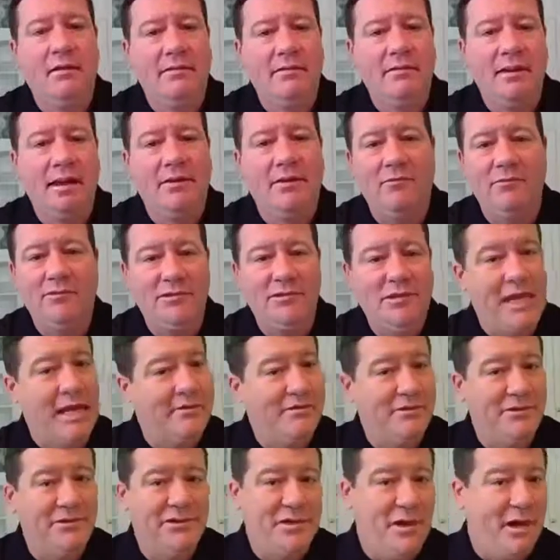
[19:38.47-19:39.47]

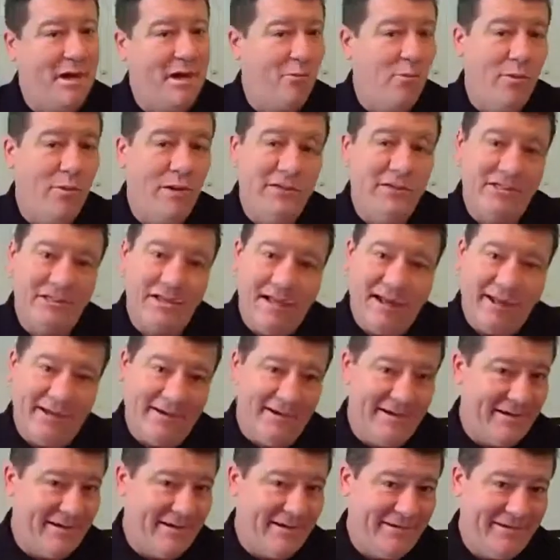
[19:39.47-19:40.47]
that job was not
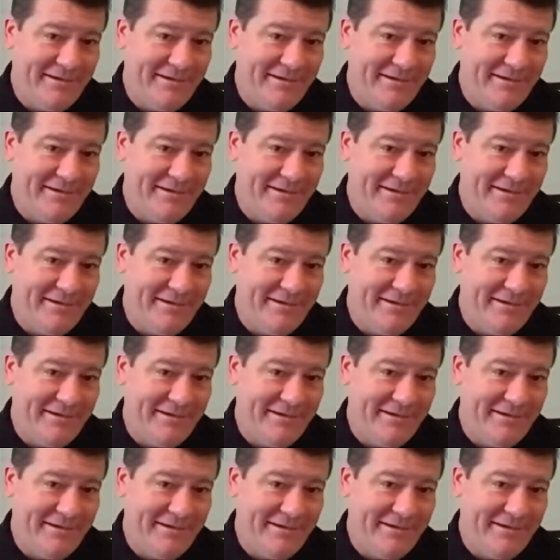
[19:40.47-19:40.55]
done.